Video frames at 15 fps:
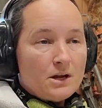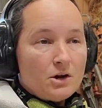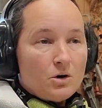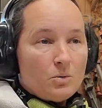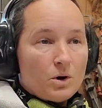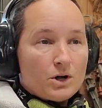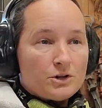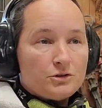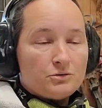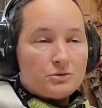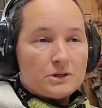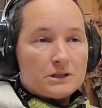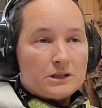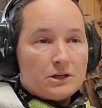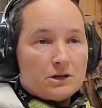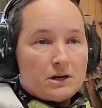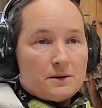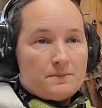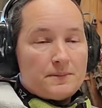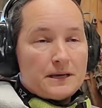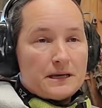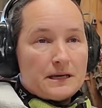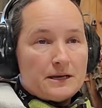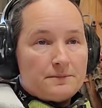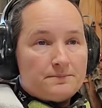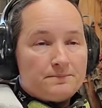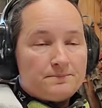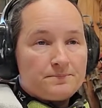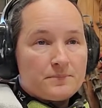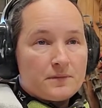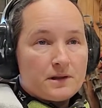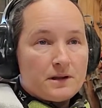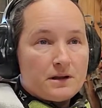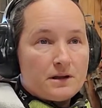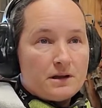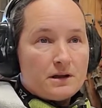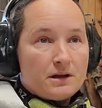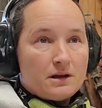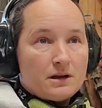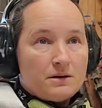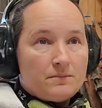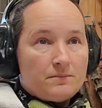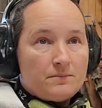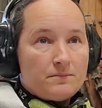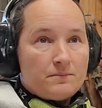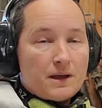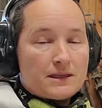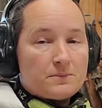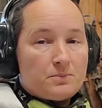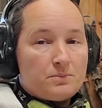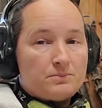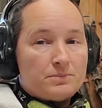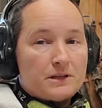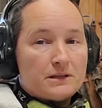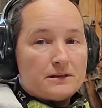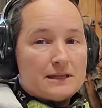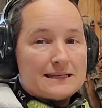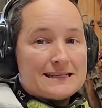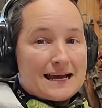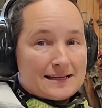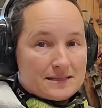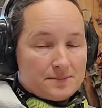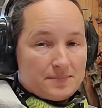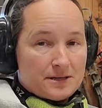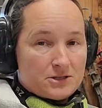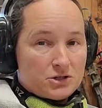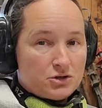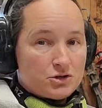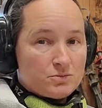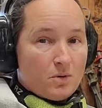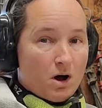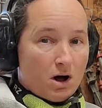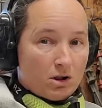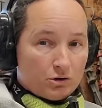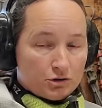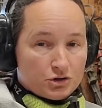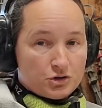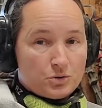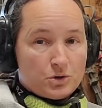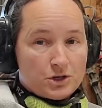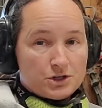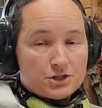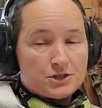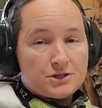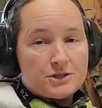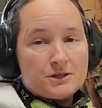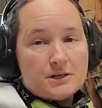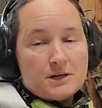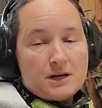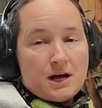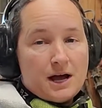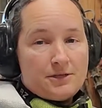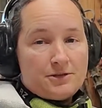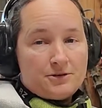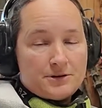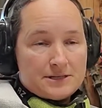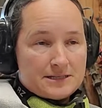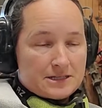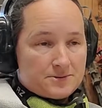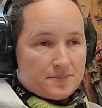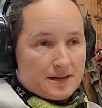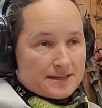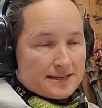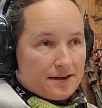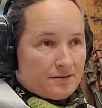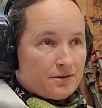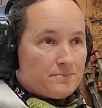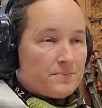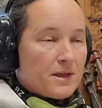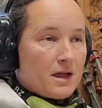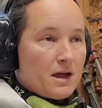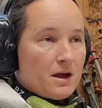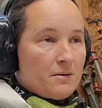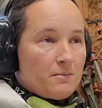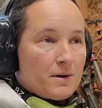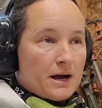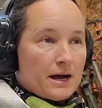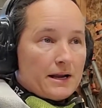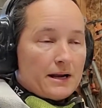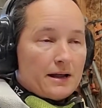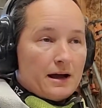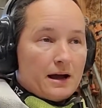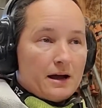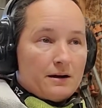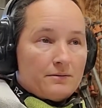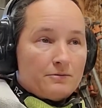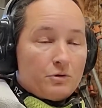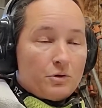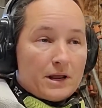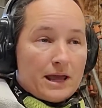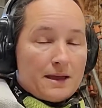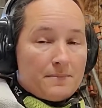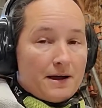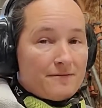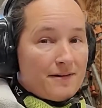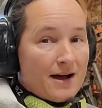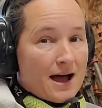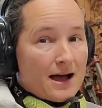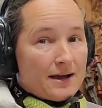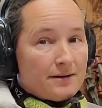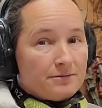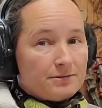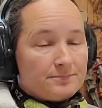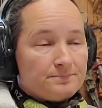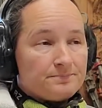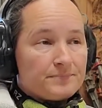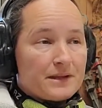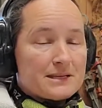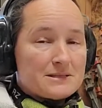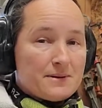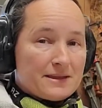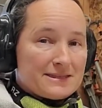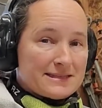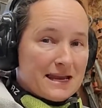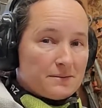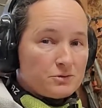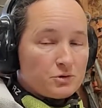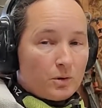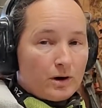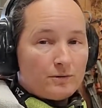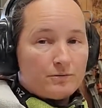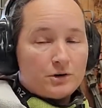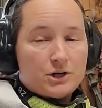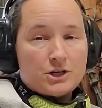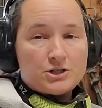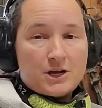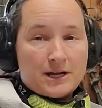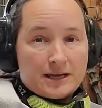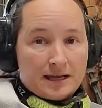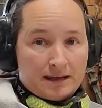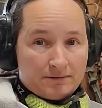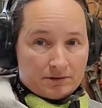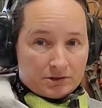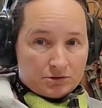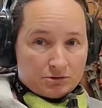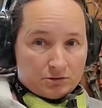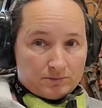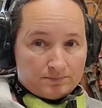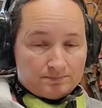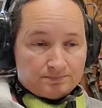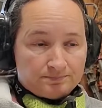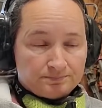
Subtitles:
was really going to make the text a bit too small or squished on 36 by 7. But 48 by 5 is about the same square footage. I could give it to them